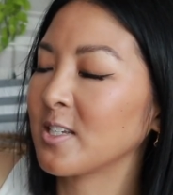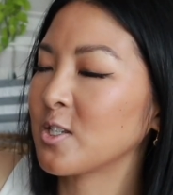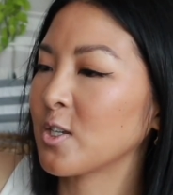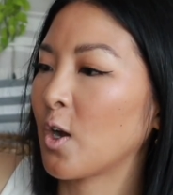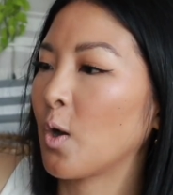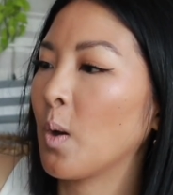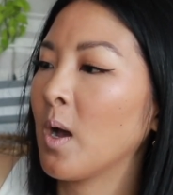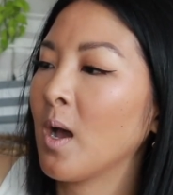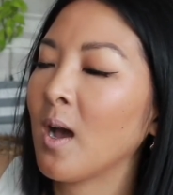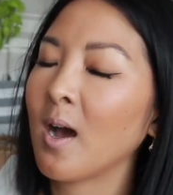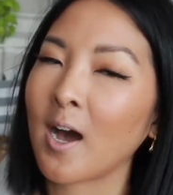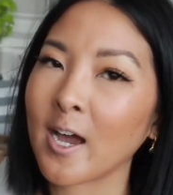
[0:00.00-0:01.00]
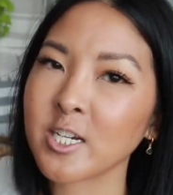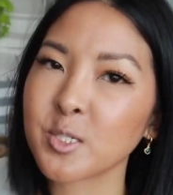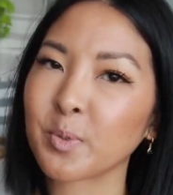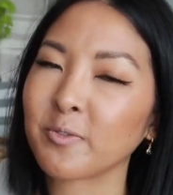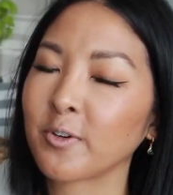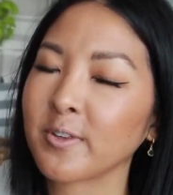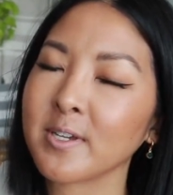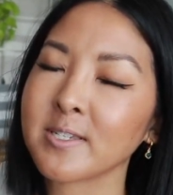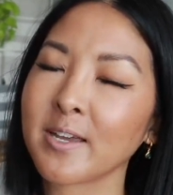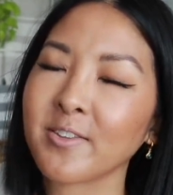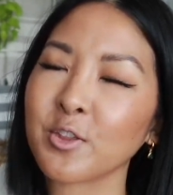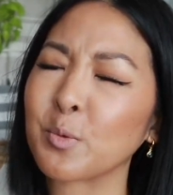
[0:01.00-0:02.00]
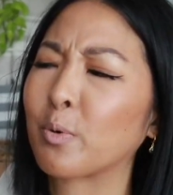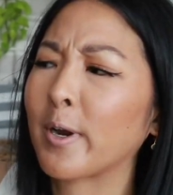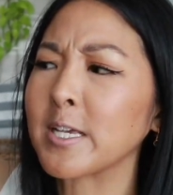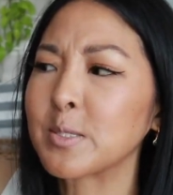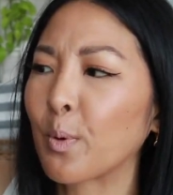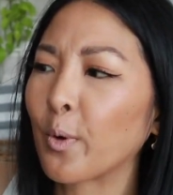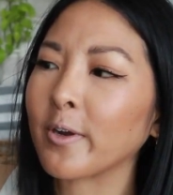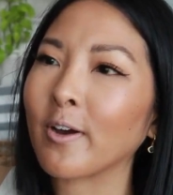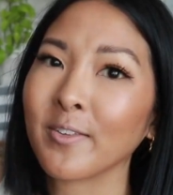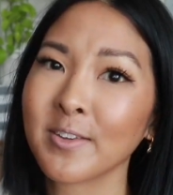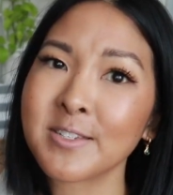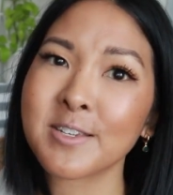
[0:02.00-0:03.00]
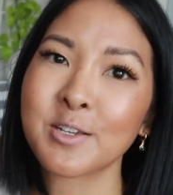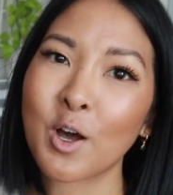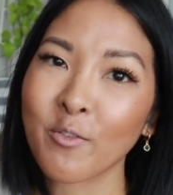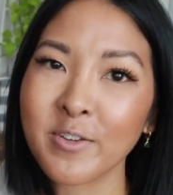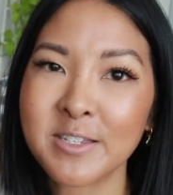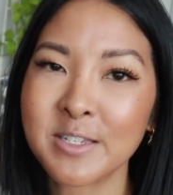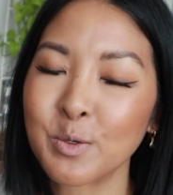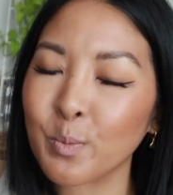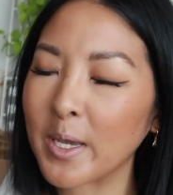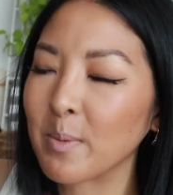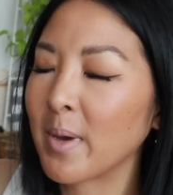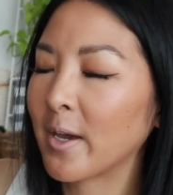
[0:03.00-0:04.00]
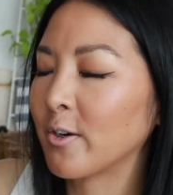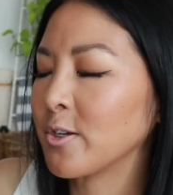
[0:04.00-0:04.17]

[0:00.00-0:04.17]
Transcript: So I just prefer this. I think the price point on this is obviously way better.